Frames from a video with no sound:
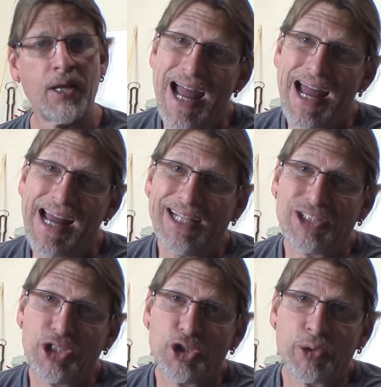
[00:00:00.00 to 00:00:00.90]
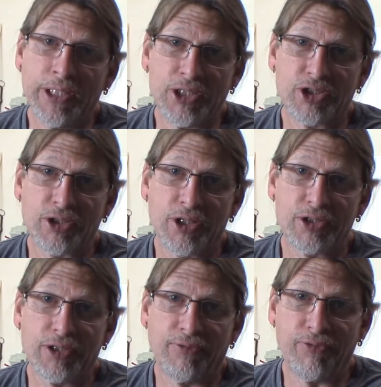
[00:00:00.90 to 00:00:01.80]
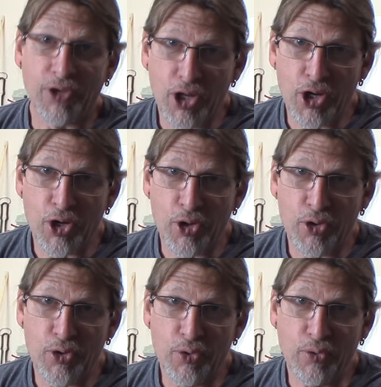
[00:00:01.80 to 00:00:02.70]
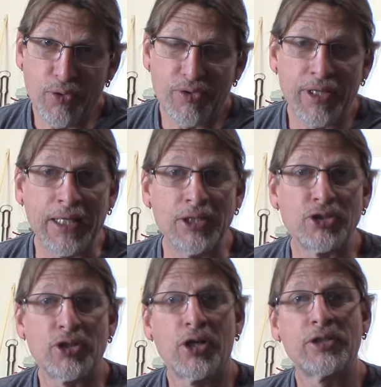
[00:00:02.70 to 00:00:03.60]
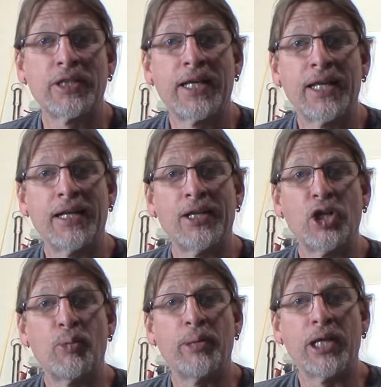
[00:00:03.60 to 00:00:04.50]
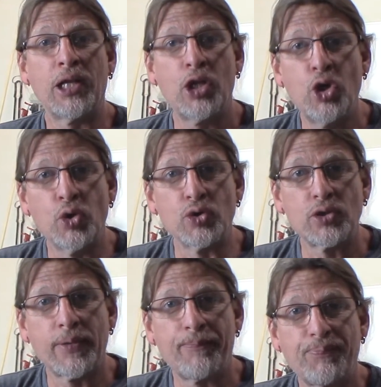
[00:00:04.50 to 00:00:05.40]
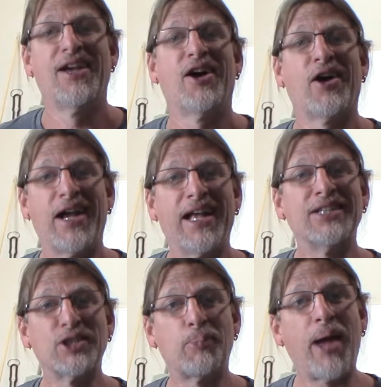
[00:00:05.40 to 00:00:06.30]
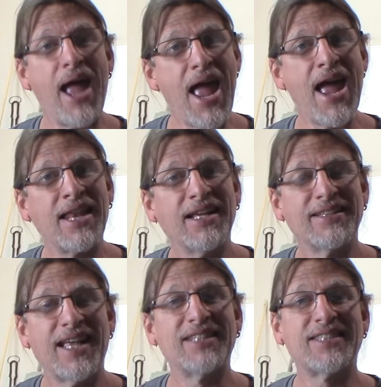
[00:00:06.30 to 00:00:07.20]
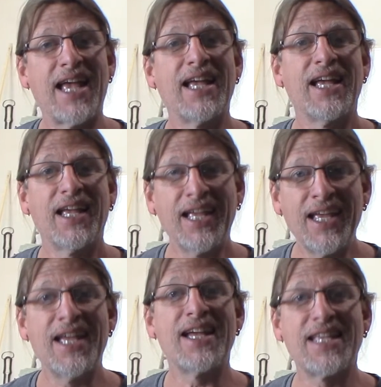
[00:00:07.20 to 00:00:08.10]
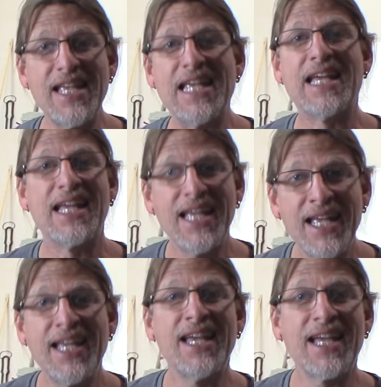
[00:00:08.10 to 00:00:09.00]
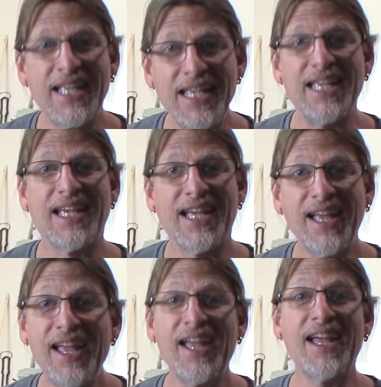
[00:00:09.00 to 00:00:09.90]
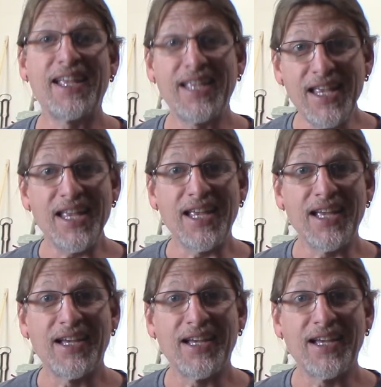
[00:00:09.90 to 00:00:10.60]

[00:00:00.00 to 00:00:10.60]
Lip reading: As the drinks start to flow, things start to get a little bit loose. All right, in Japan, they say iki, iki, iki.